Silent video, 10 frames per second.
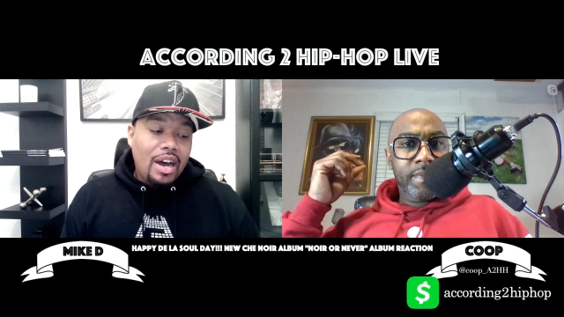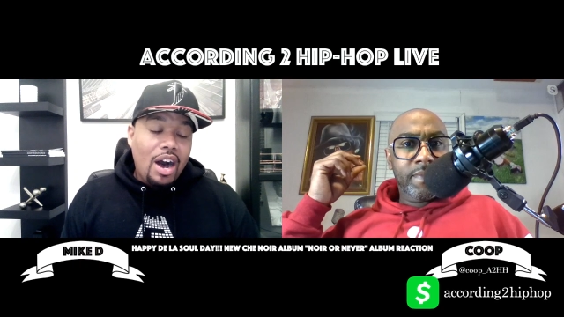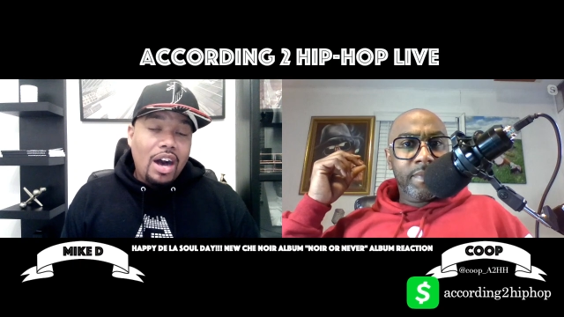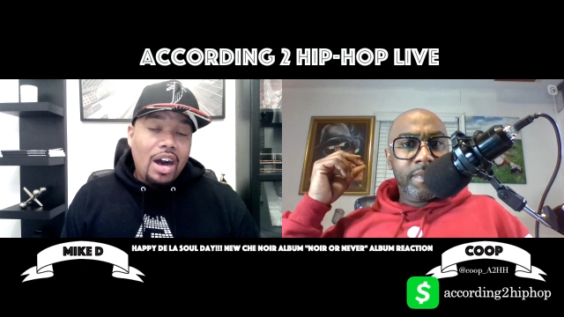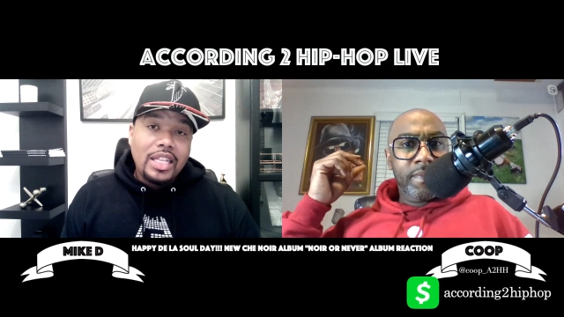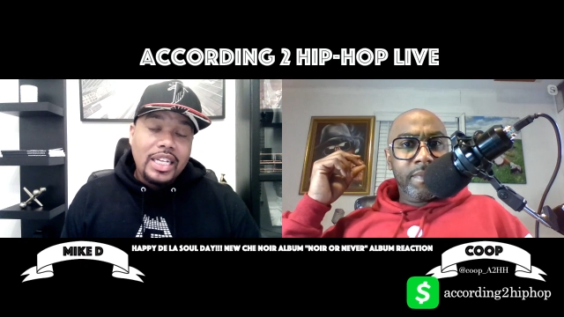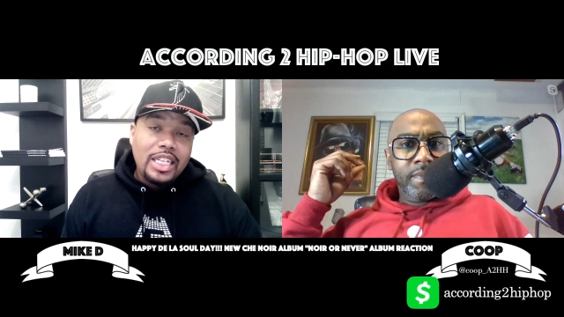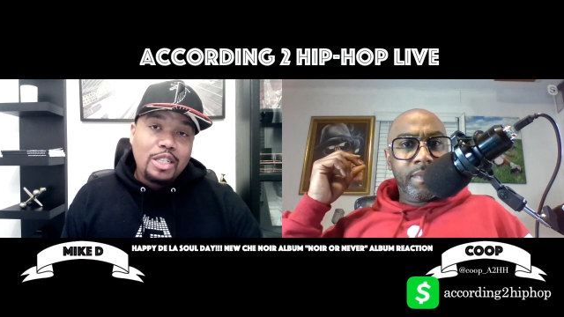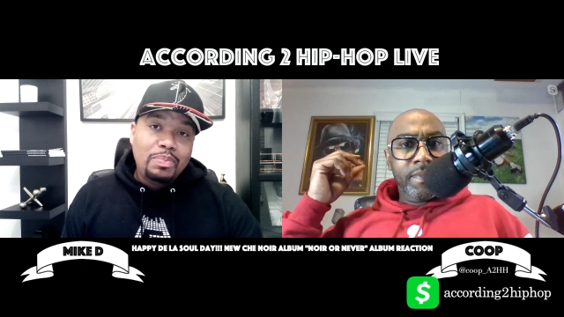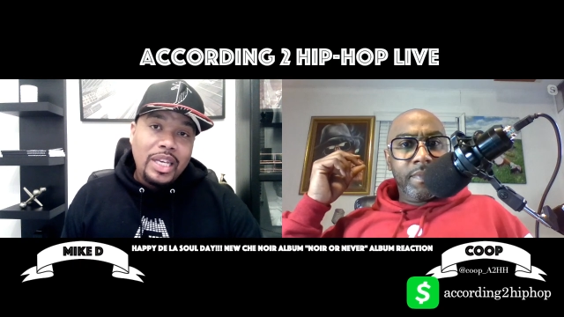Speaker 1: all of
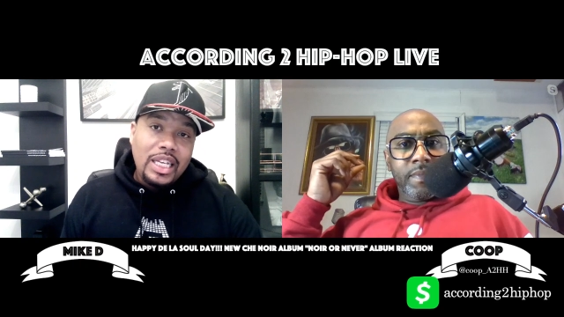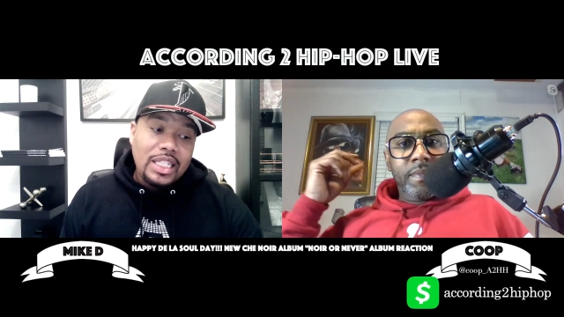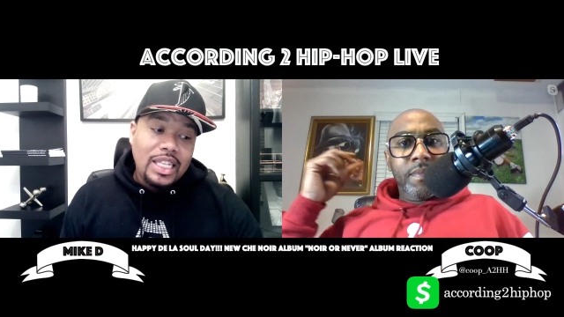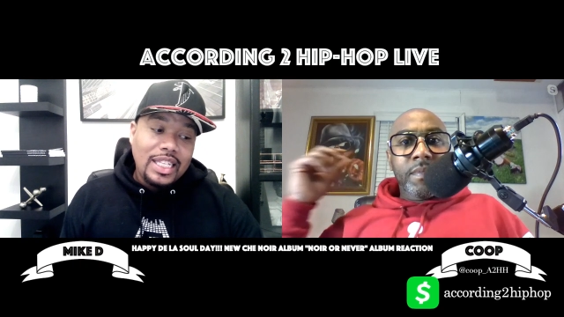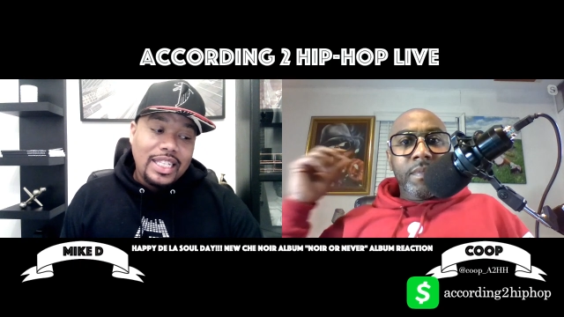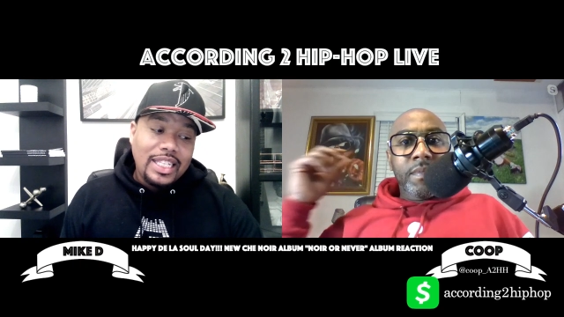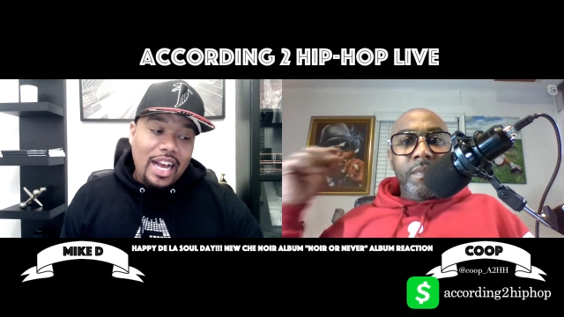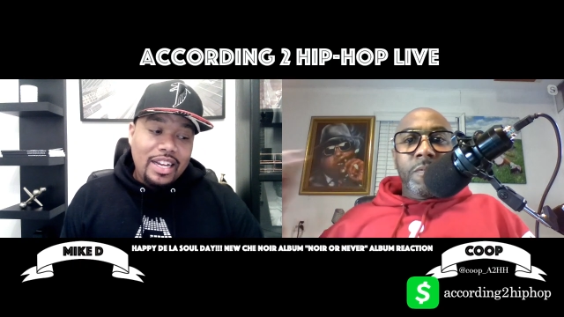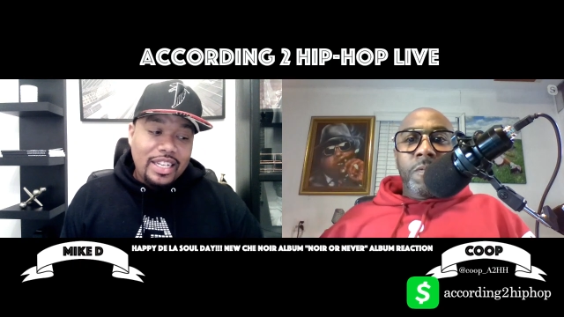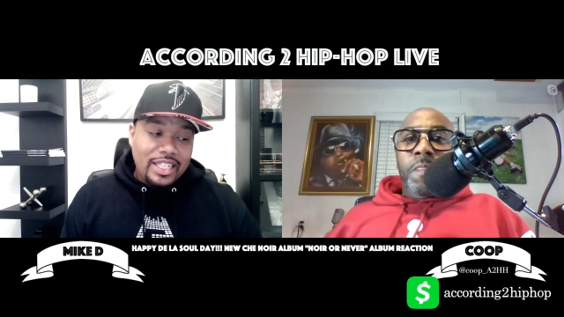these beats
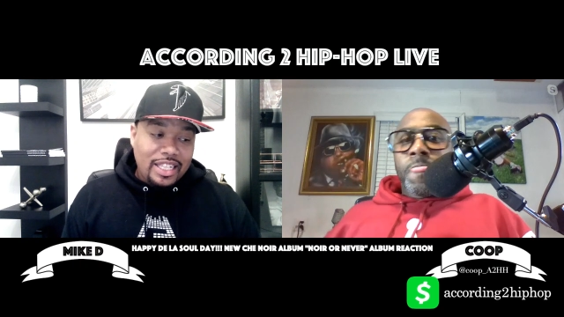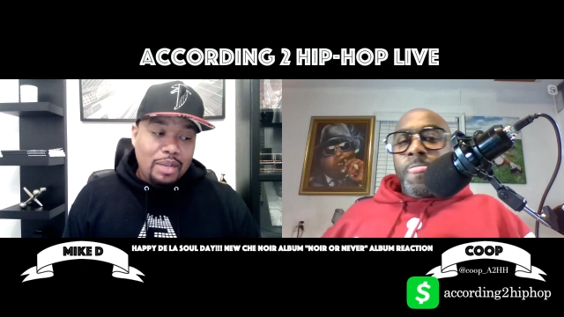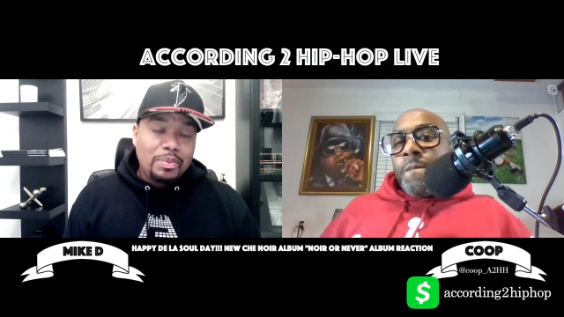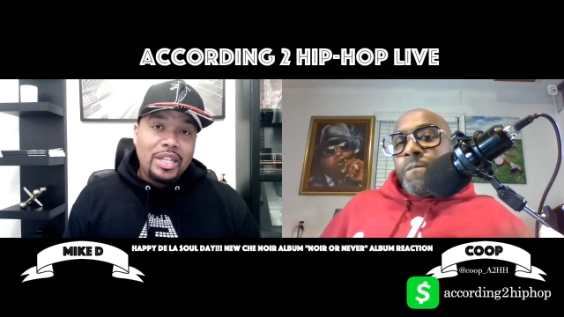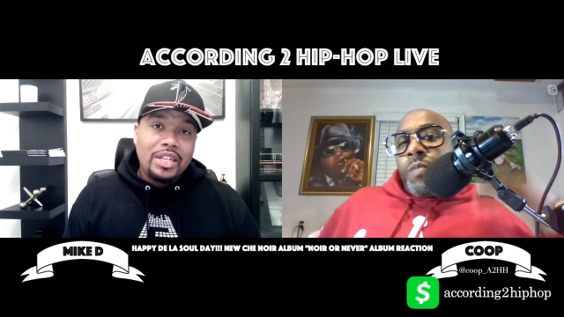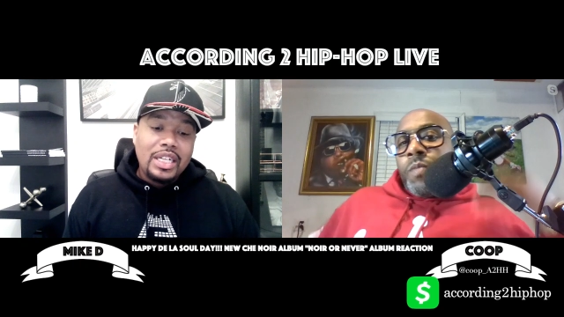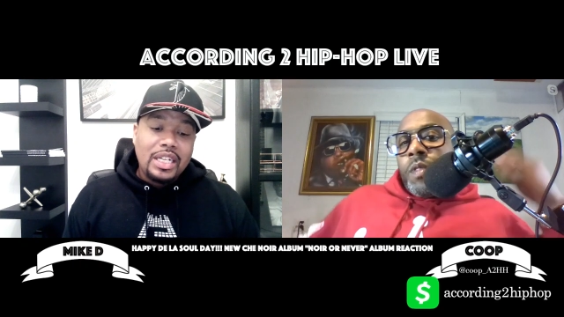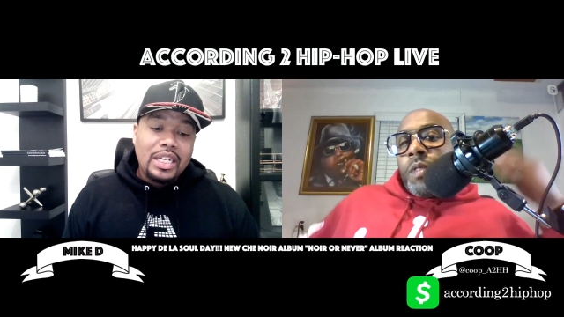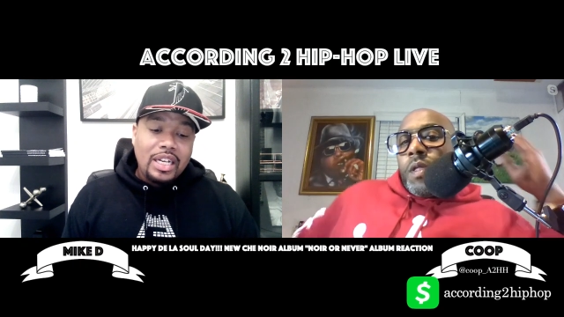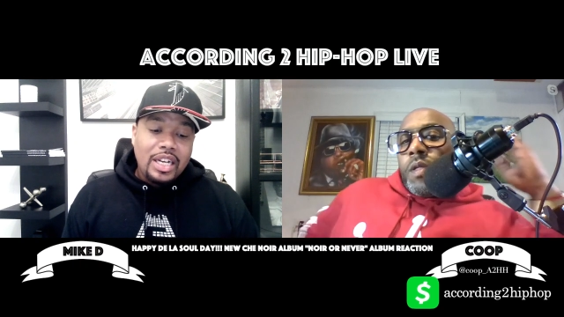sounding similar